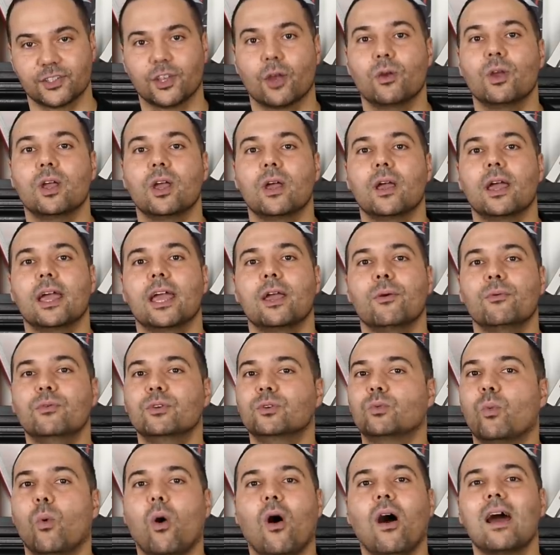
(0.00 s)
So it
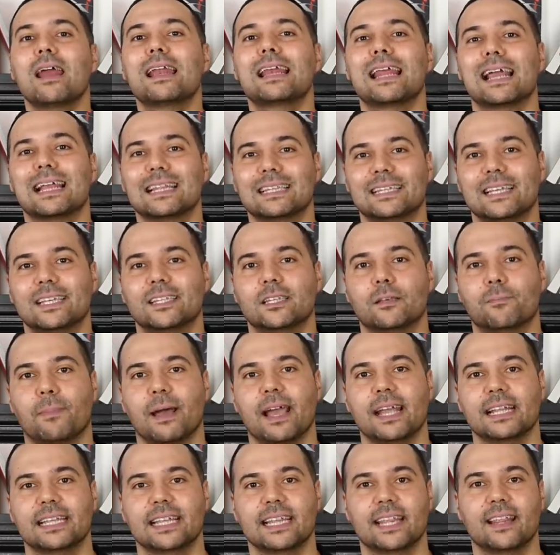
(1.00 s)
was widely
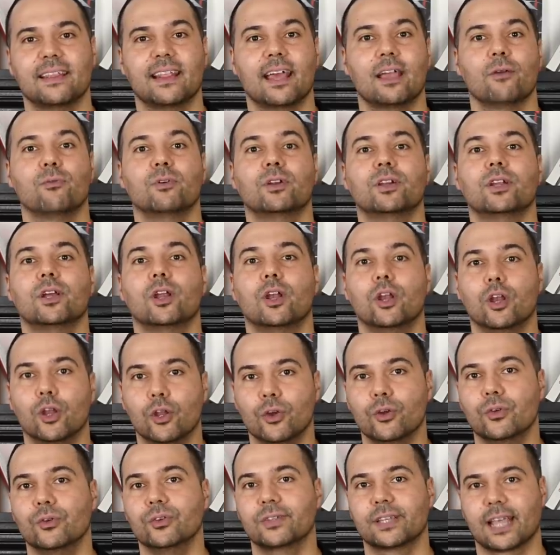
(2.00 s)
anticipated that they would
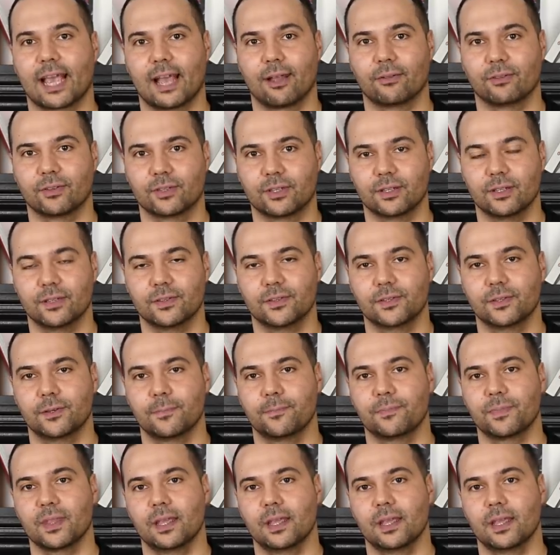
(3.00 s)
lose councillors.